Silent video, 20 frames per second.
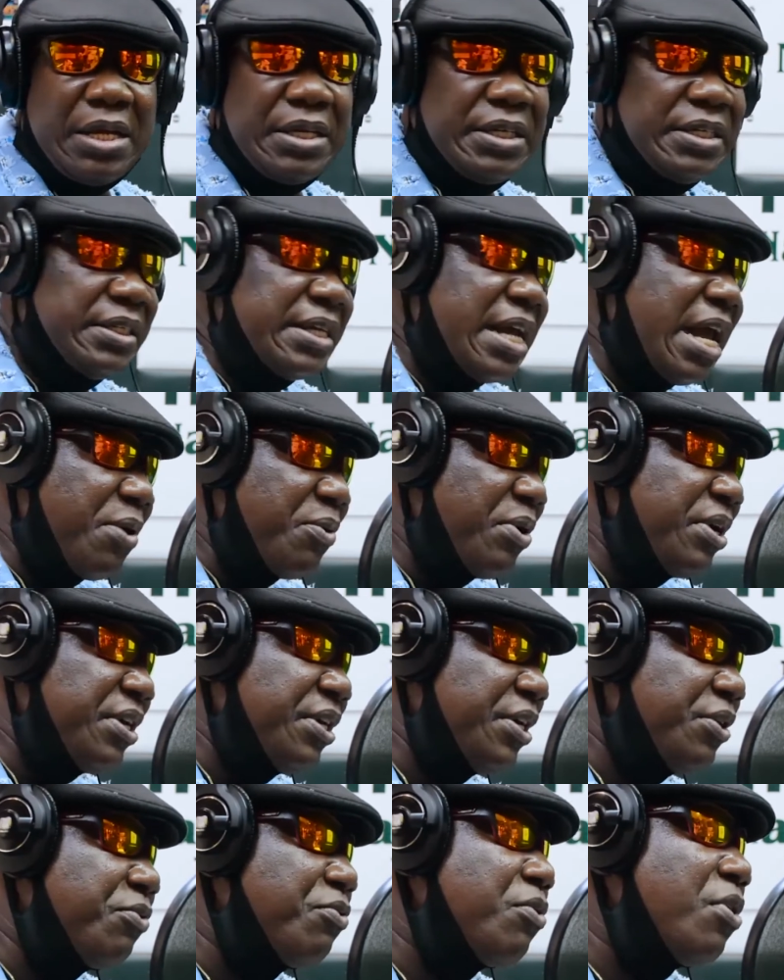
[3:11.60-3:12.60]
this guy when
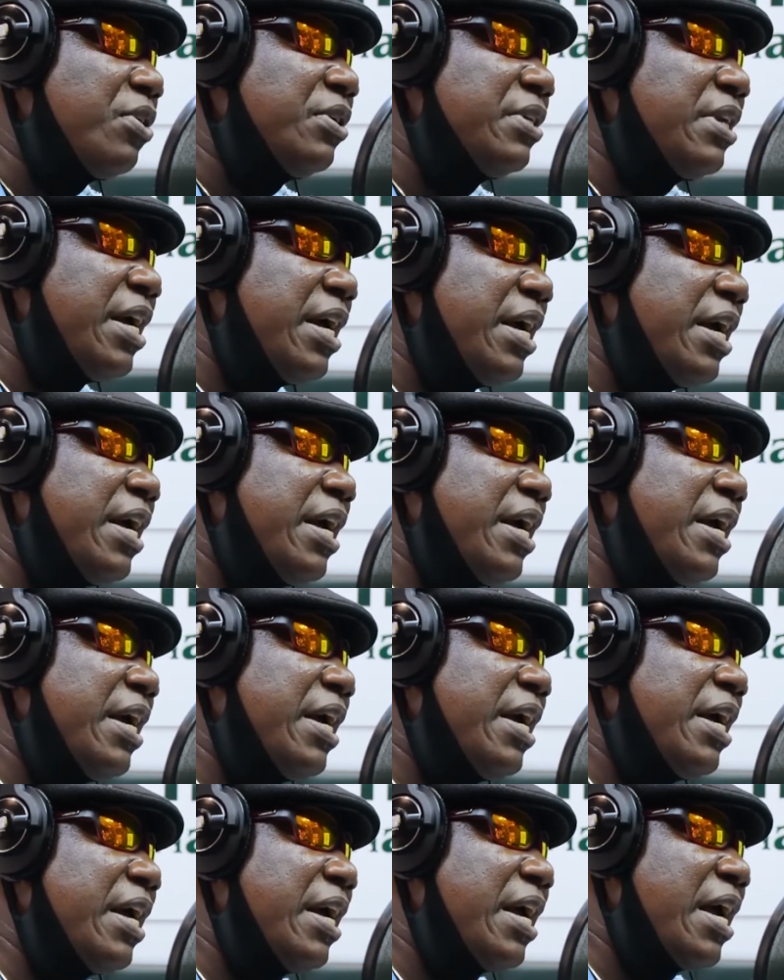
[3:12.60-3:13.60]
they run
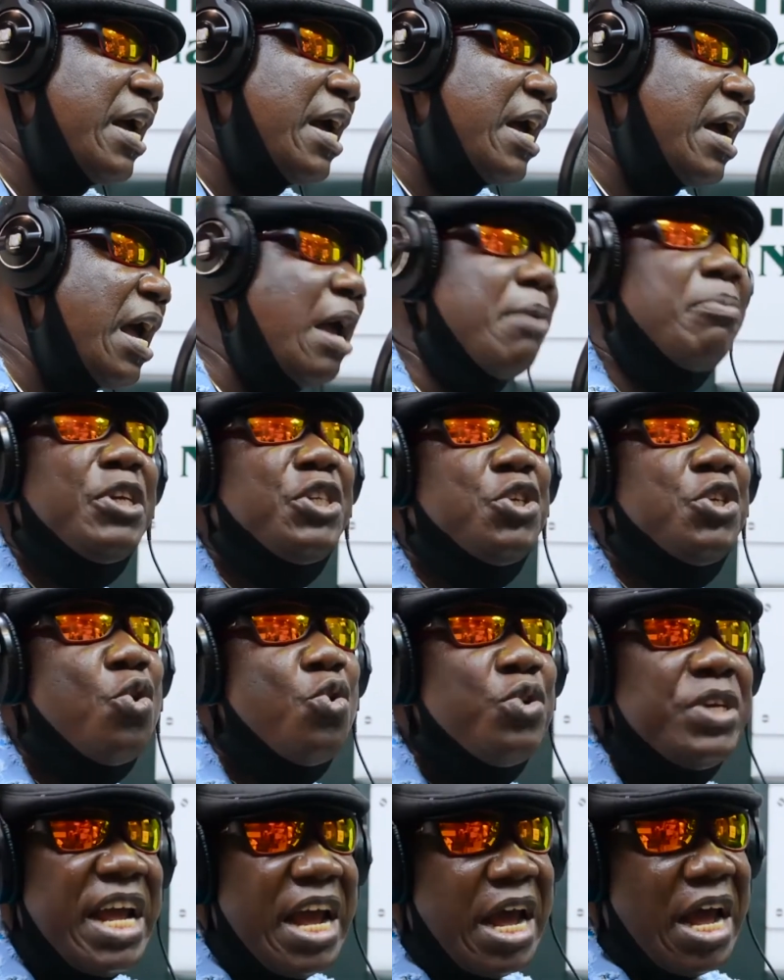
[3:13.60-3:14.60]

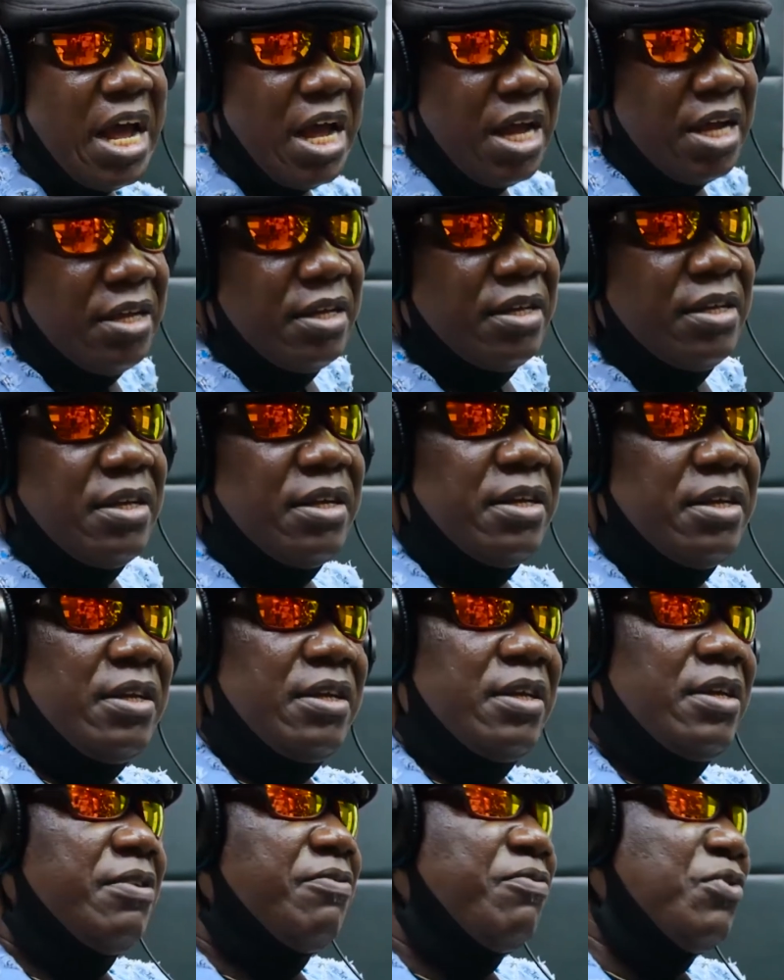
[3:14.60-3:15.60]
Ibitonia.
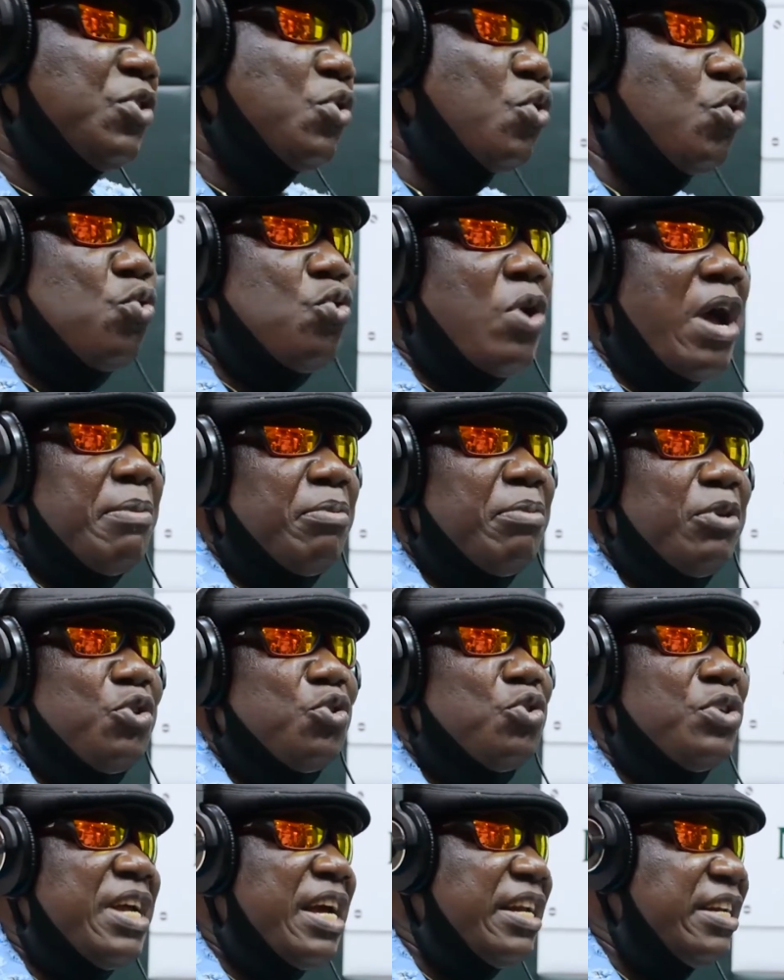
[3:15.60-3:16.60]
We know who
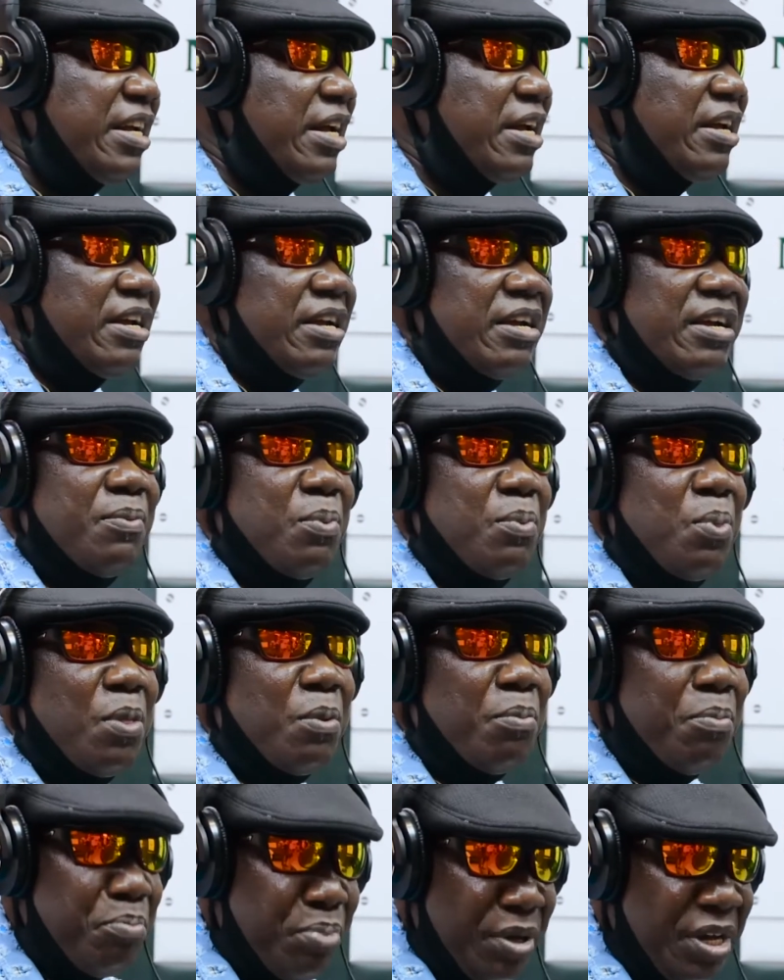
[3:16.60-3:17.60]
Ibitonia they
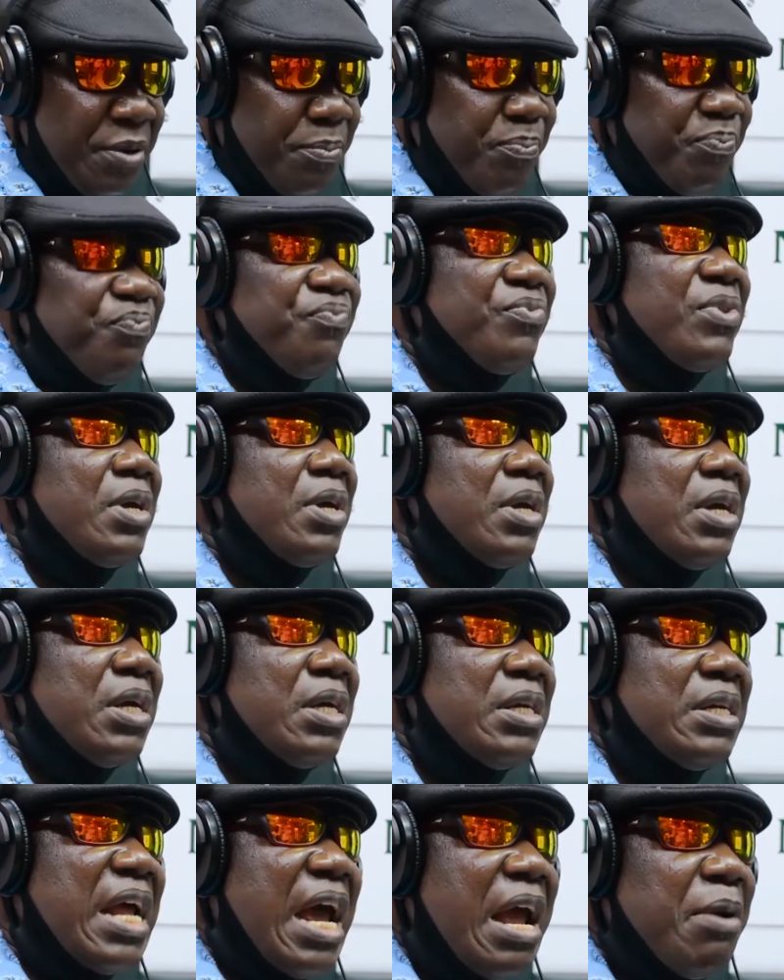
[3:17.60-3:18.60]
be.
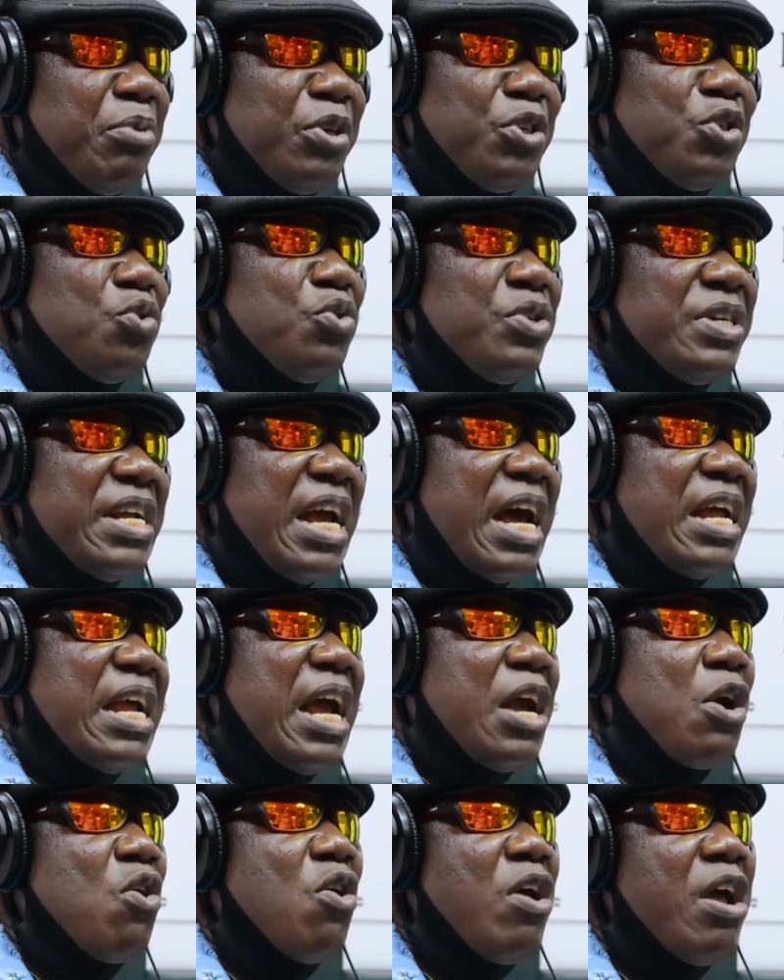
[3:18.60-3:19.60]
Now Ibitonia and
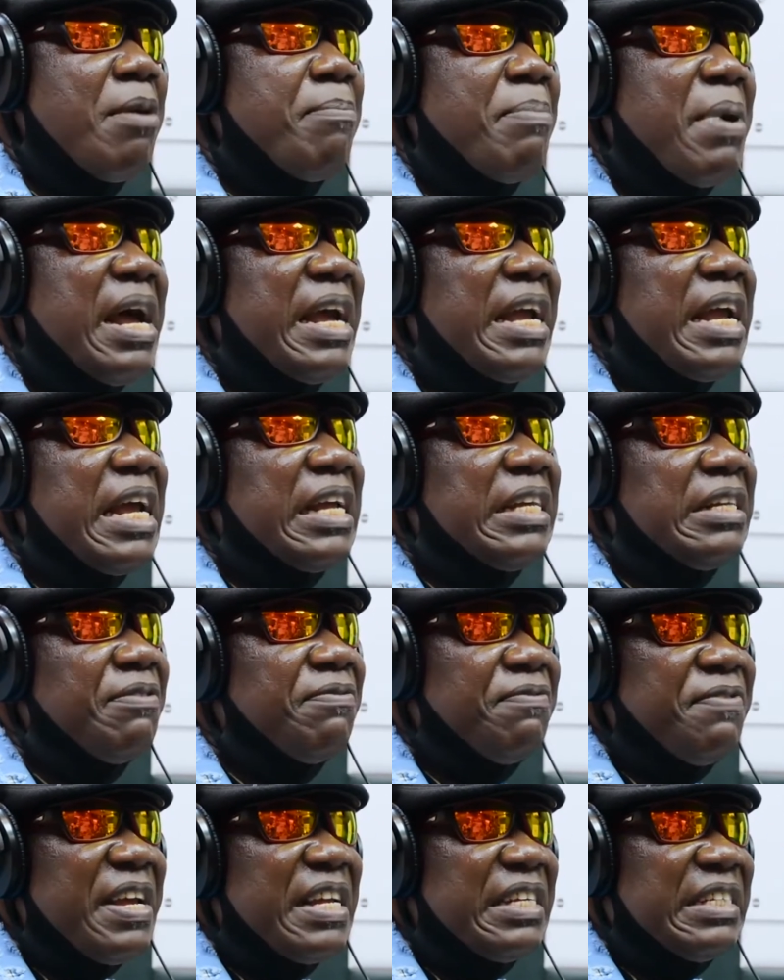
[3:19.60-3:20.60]
I can help and get in
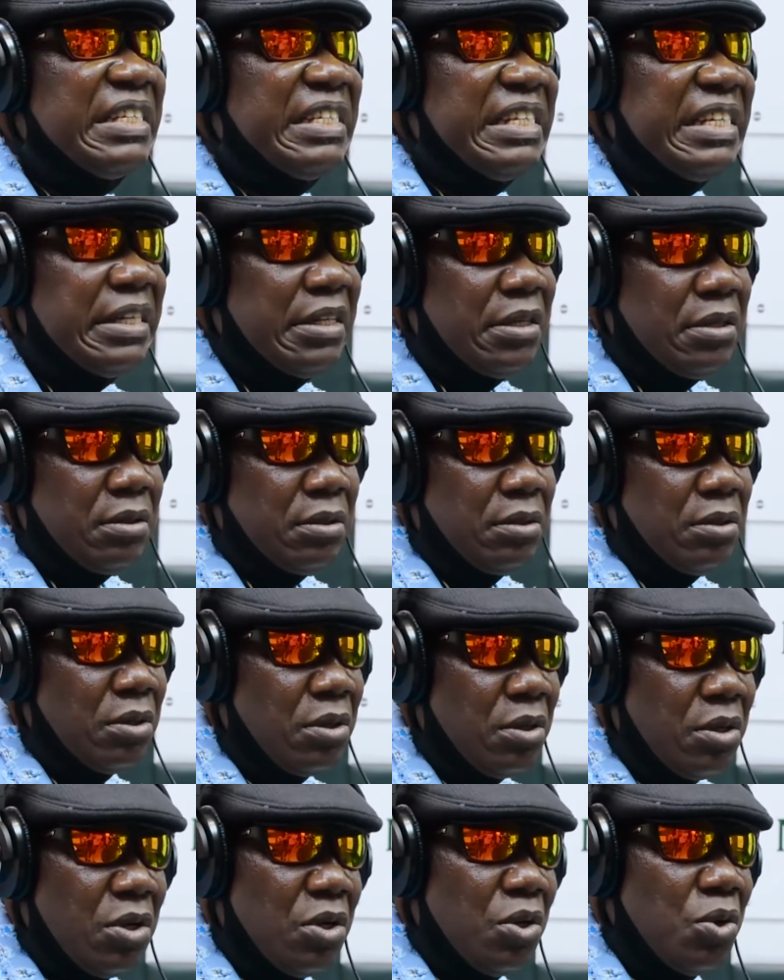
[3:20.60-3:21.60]
first deal.
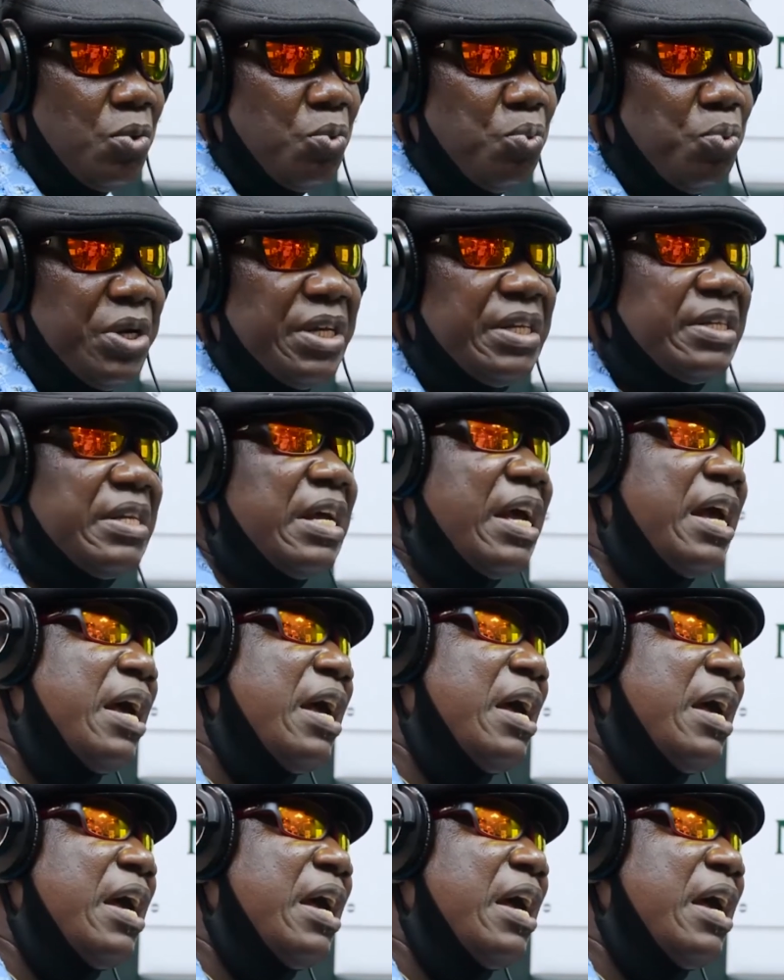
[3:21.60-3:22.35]
With